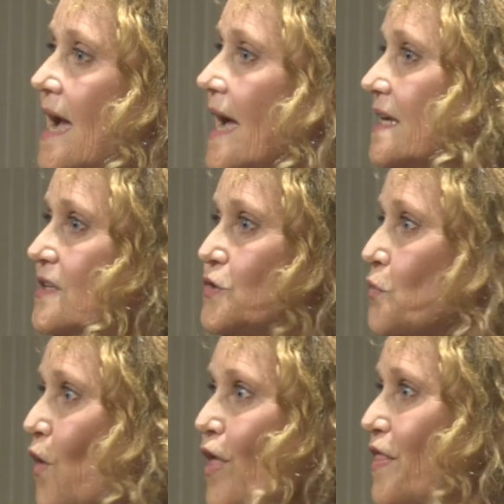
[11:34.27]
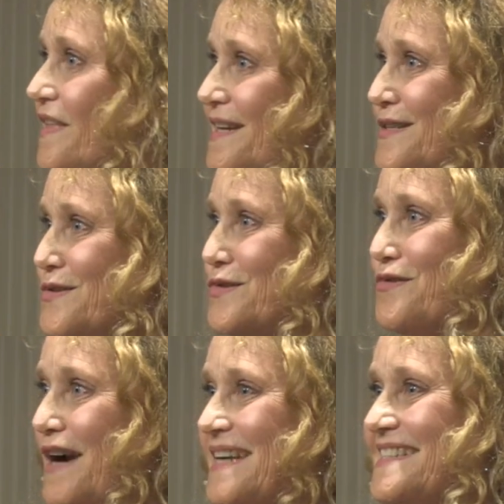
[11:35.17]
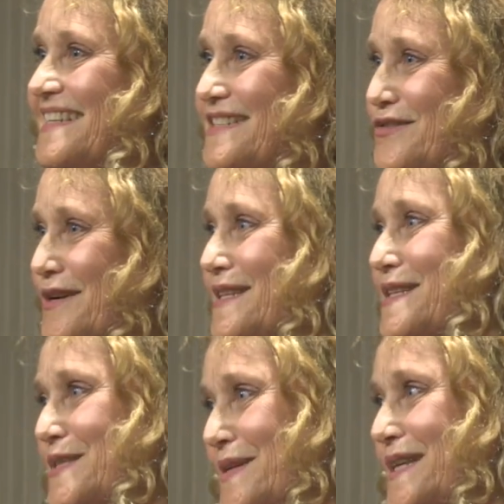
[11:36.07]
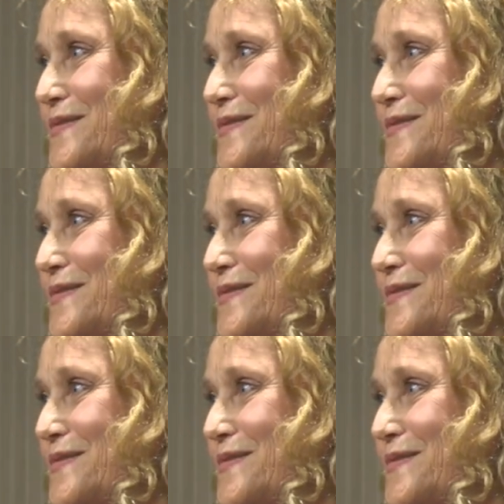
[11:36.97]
I can do all things through Christ that strengthens me.